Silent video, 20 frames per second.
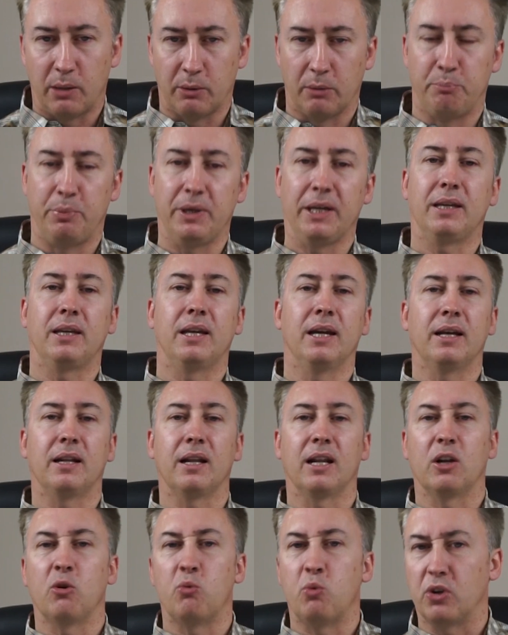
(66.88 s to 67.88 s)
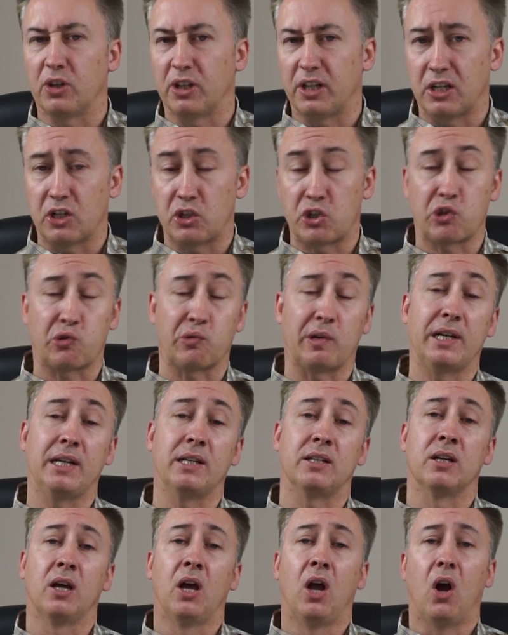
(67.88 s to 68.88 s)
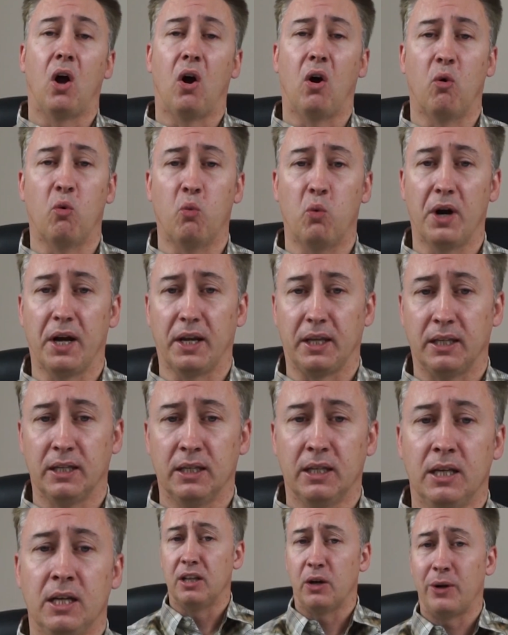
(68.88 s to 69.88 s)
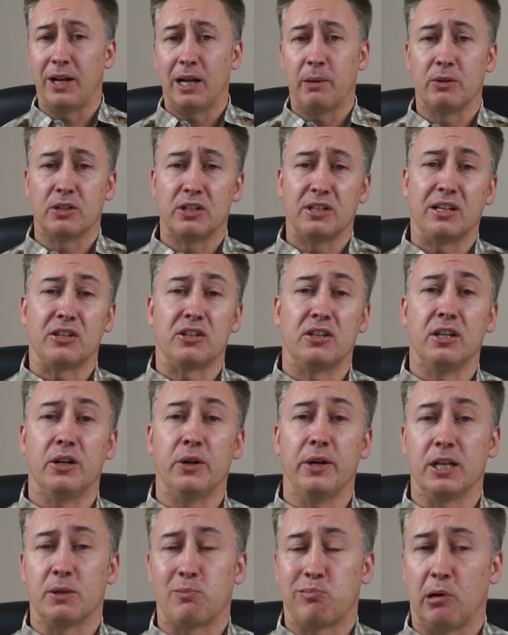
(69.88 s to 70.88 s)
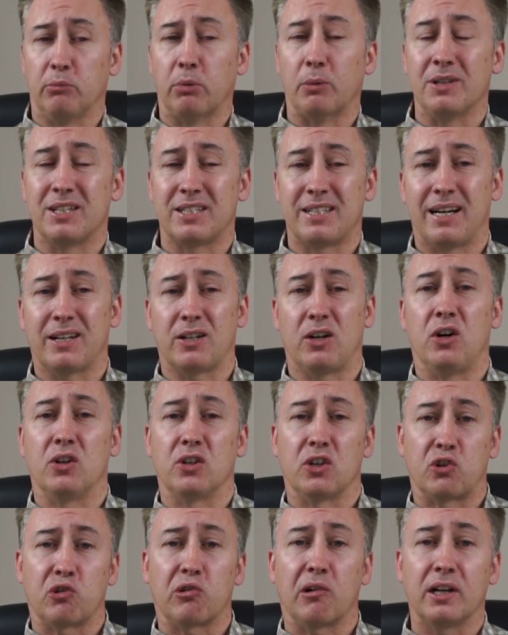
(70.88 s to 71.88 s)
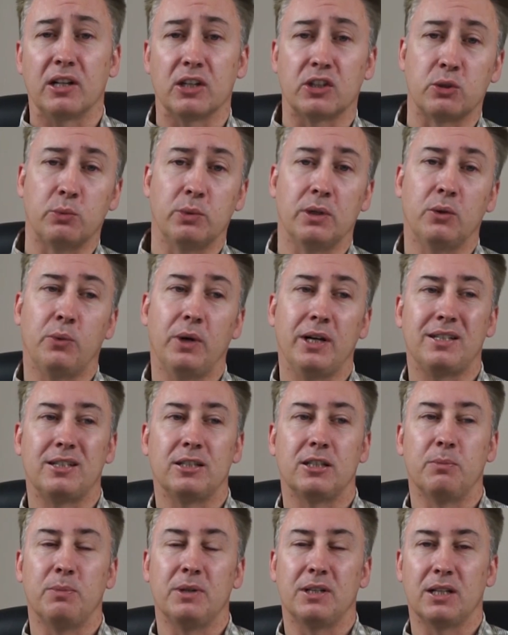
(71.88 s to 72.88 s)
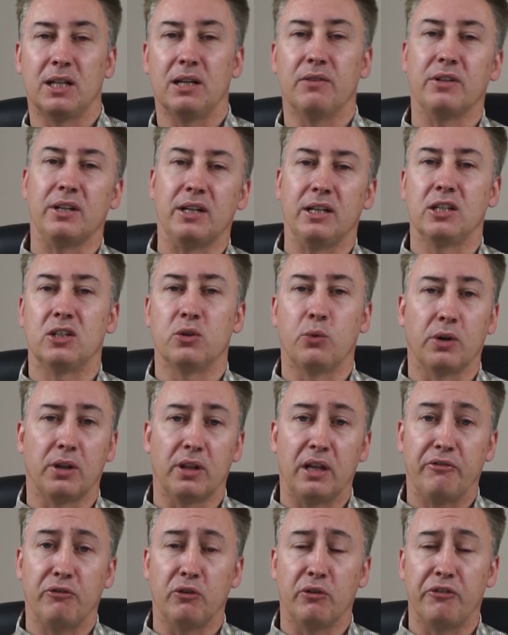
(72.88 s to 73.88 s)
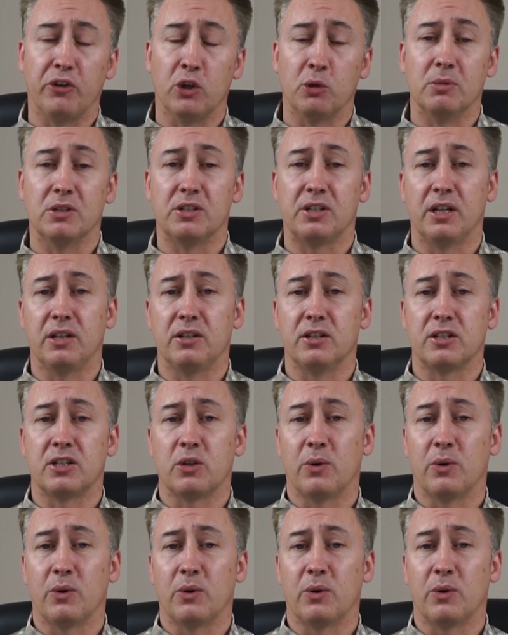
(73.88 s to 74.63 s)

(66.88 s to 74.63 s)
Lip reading: I'm a big kid and I wanted it straight away. Knowing Amazon as I do, it's probably sat on a trailer somewhere waiting to be delivered into one of their fulfillment centres.